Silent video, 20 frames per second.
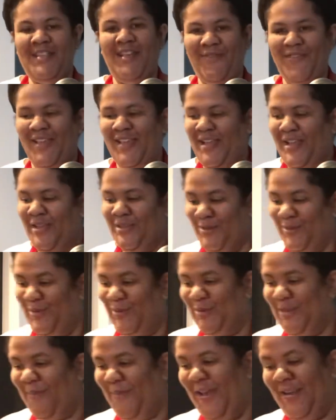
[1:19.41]
I'm
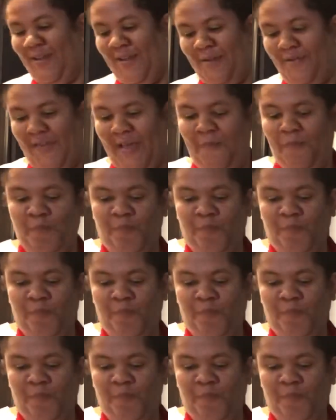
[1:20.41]
choosing cream cheese